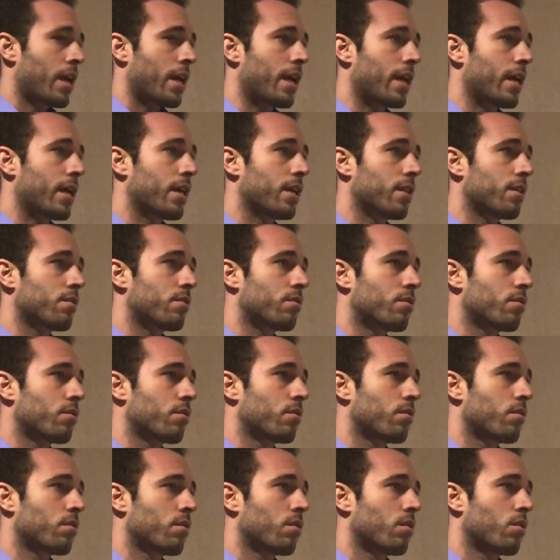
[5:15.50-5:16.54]
And
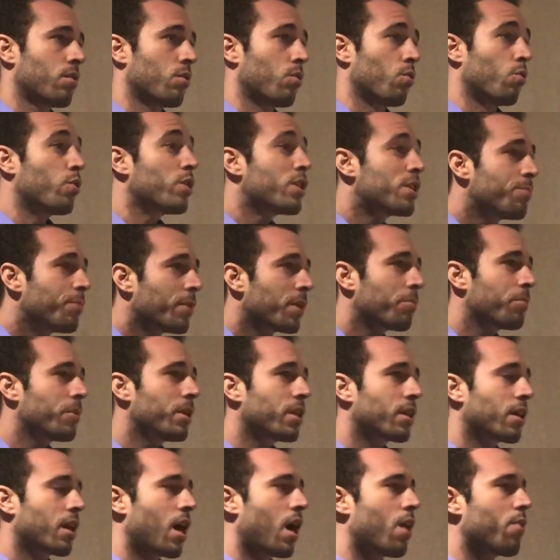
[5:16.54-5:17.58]
with Ming
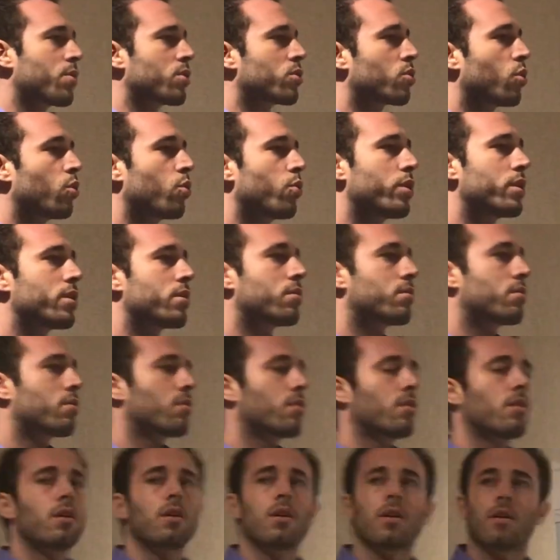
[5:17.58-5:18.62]
Ming, I was always
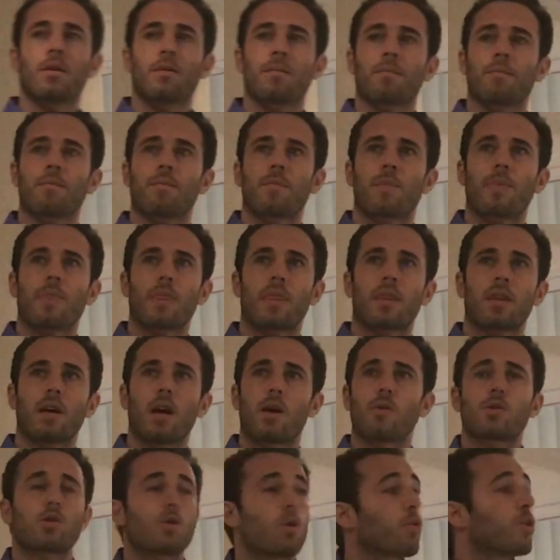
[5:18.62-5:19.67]

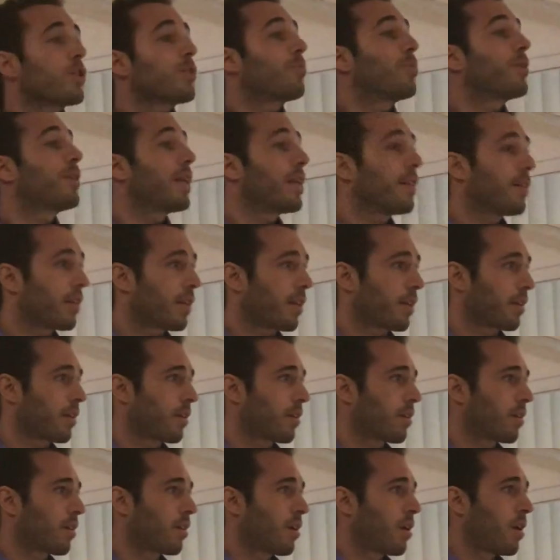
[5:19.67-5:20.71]
pretending.
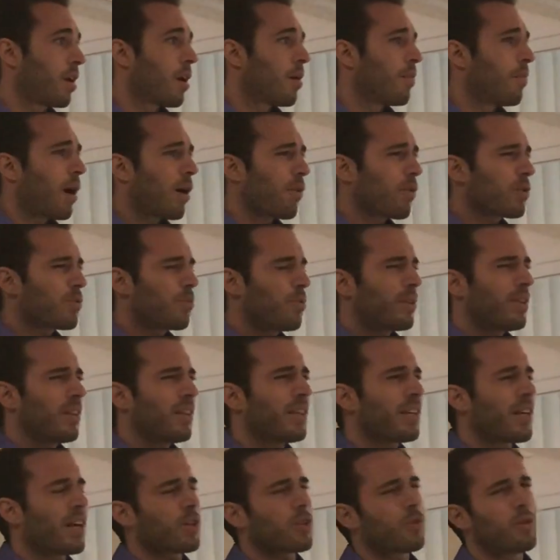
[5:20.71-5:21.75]
I was
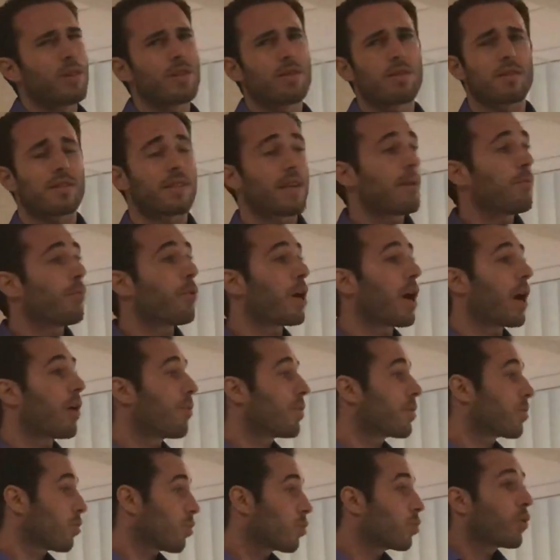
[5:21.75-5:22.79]
pretending actually the same way I
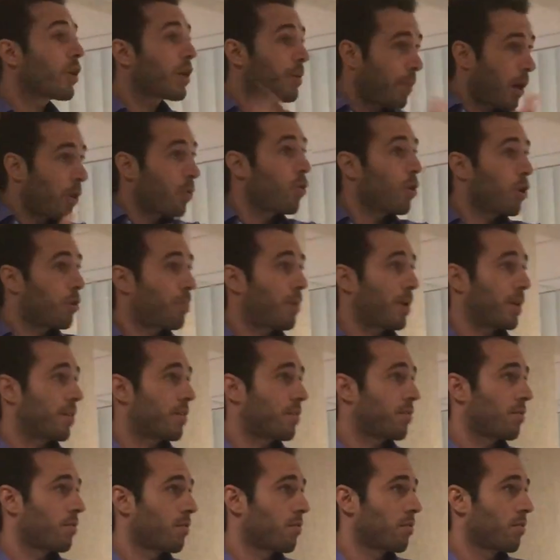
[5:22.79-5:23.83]
was also in my
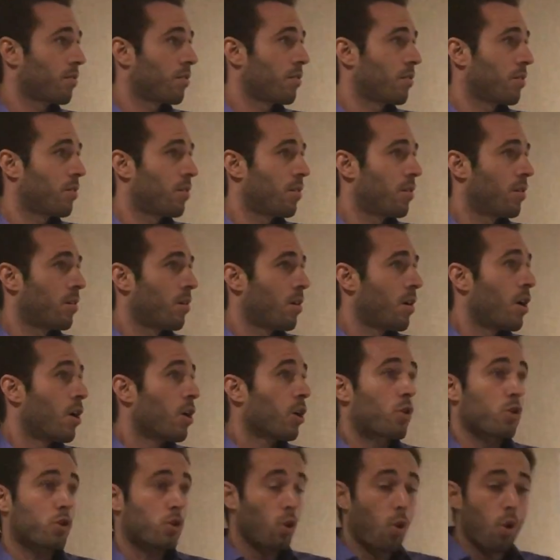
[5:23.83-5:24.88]
workplace.
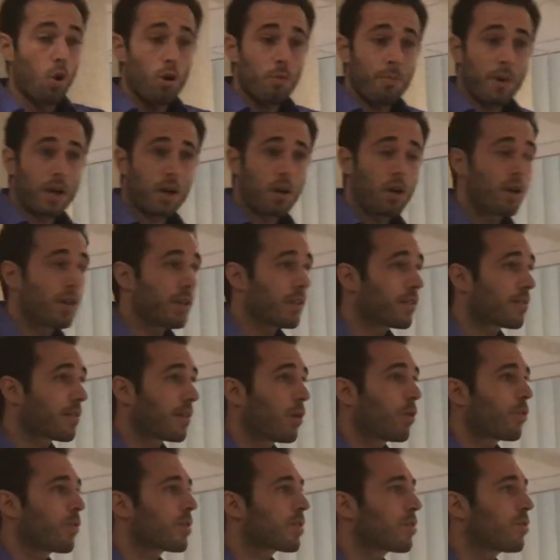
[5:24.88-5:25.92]
Because all my colleagues,
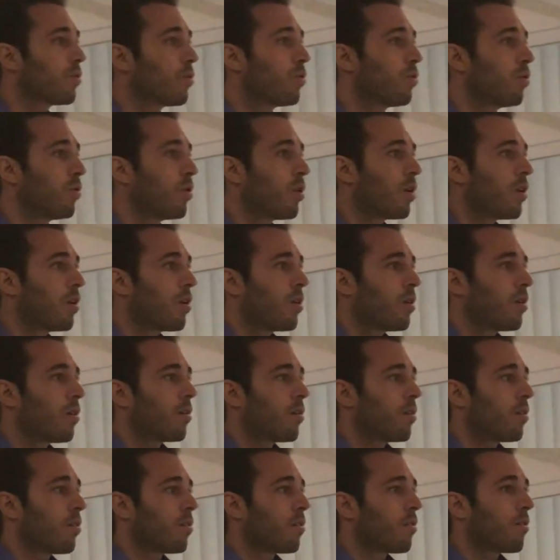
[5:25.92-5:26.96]
they always know
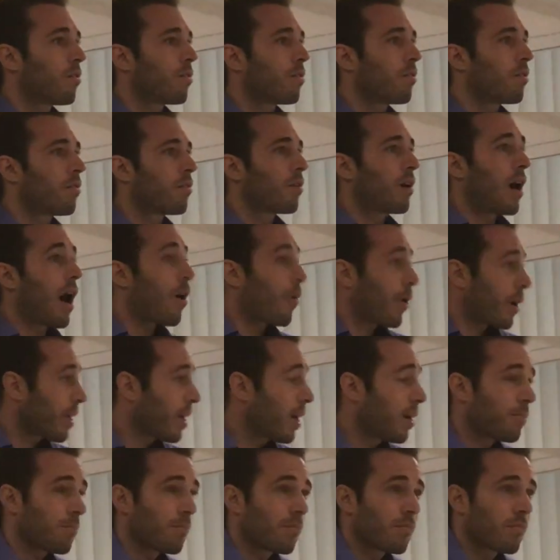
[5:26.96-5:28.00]
how I
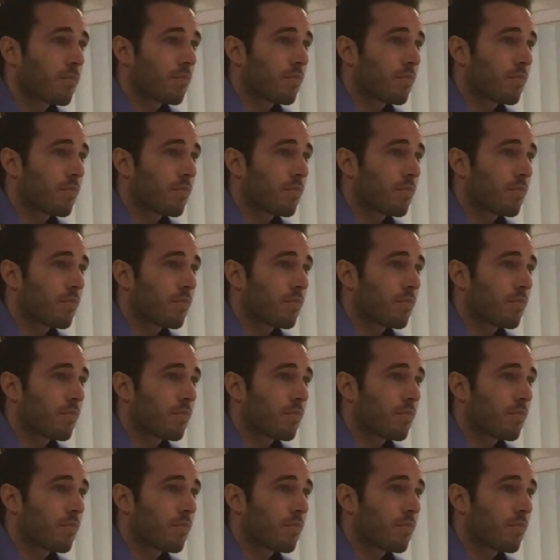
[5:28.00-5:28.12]
am.